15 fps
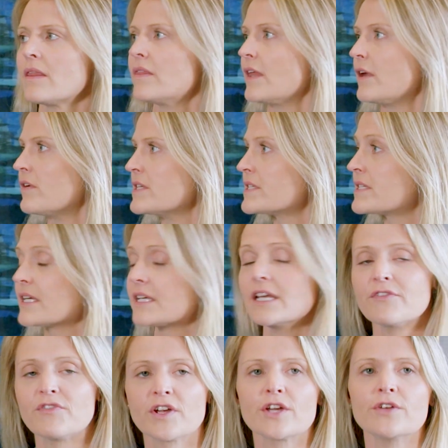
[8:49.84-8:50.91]
There is
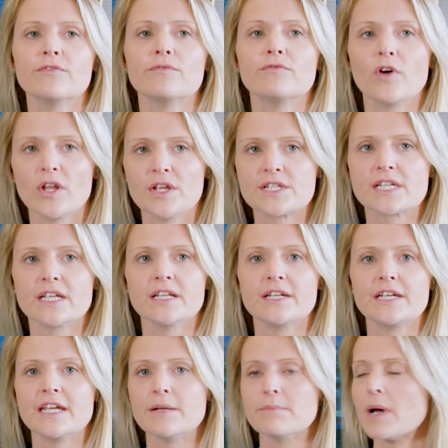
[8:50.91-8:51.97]
significant
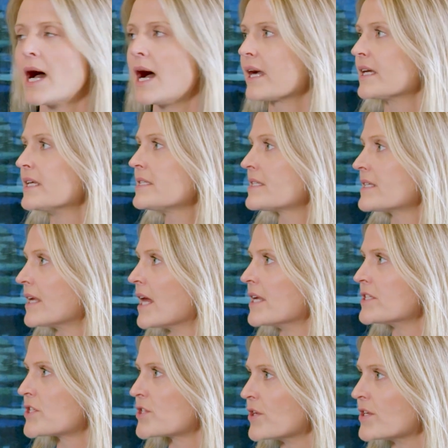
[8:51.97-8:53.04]
volatility in markets and
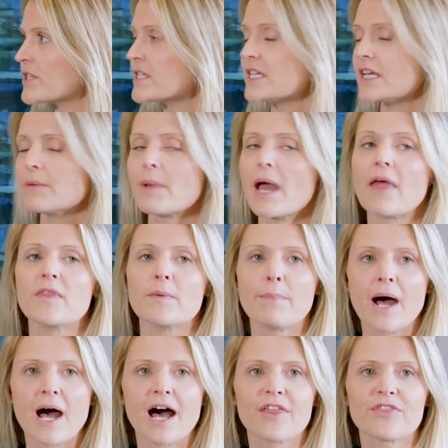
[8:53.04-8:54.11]
uncertainty about the
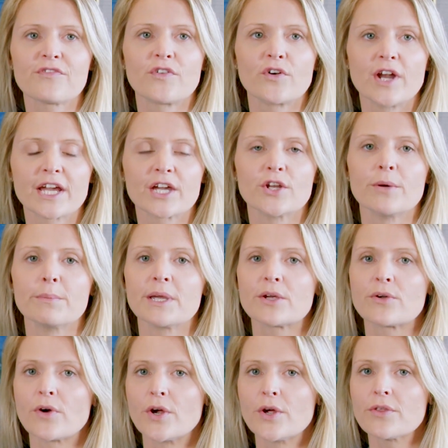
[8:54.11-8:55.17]
path for economic
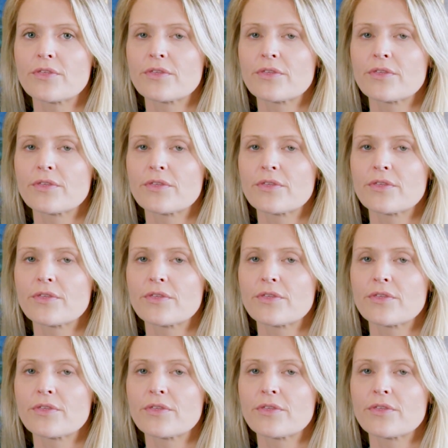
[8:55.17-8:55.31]
growth,